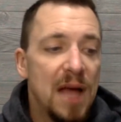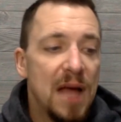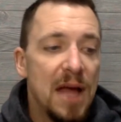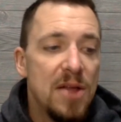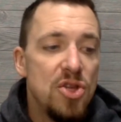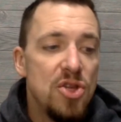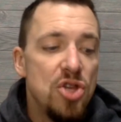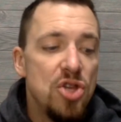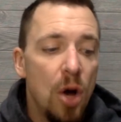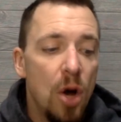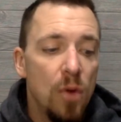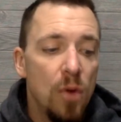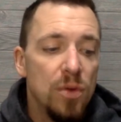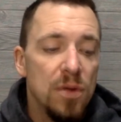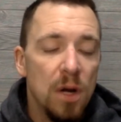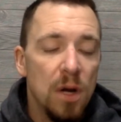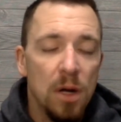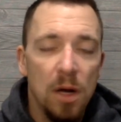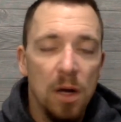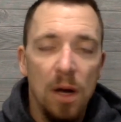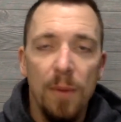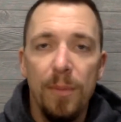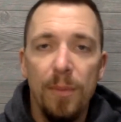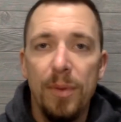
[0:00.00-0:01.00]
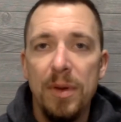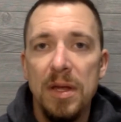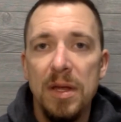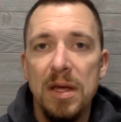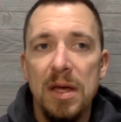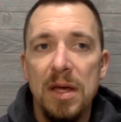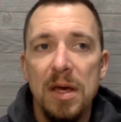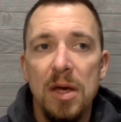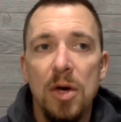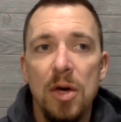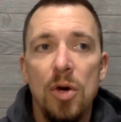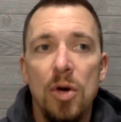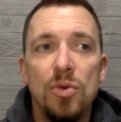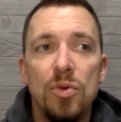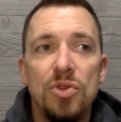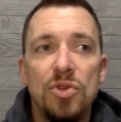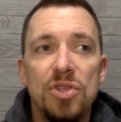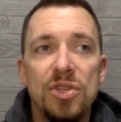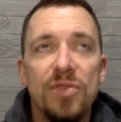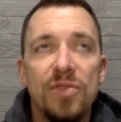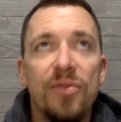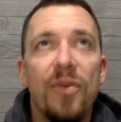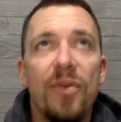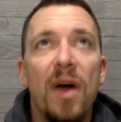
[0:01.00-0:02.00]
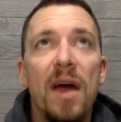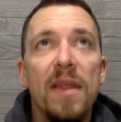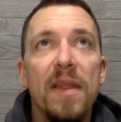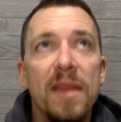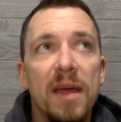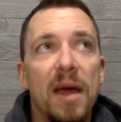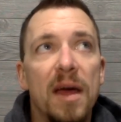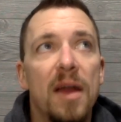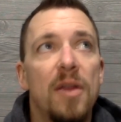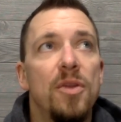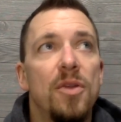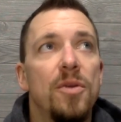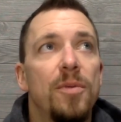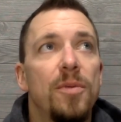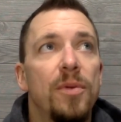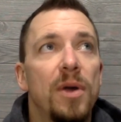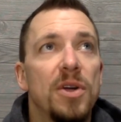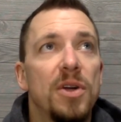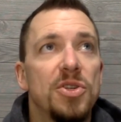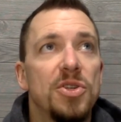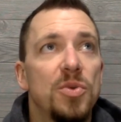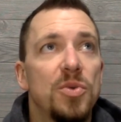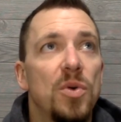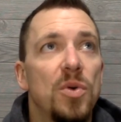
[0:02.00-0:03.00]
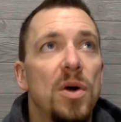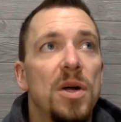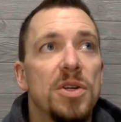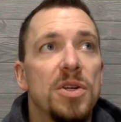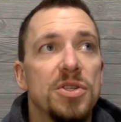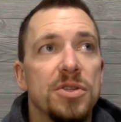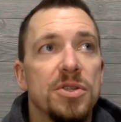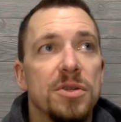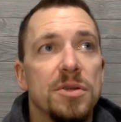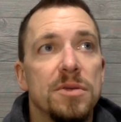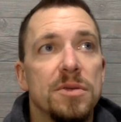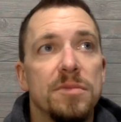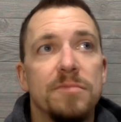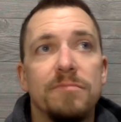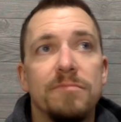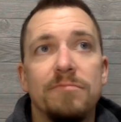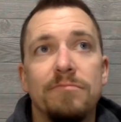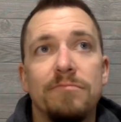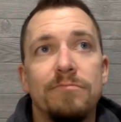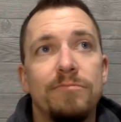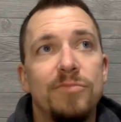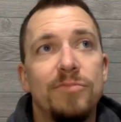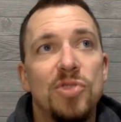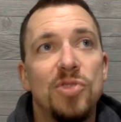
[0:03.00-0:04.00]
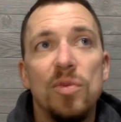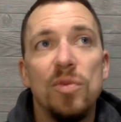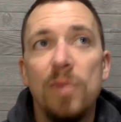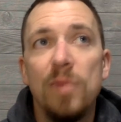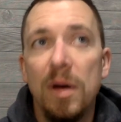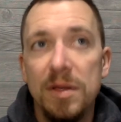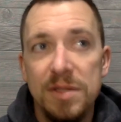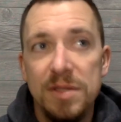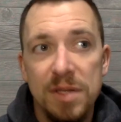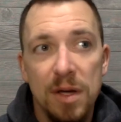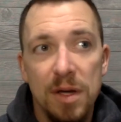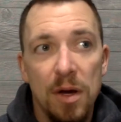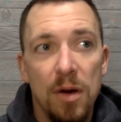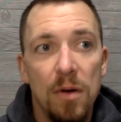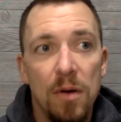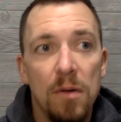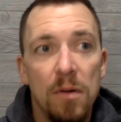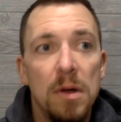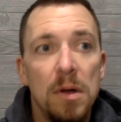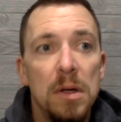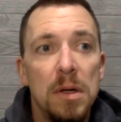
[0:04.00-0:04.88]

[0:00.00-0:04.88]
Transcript: I know a company who just finally got a new pressure washer two months ago.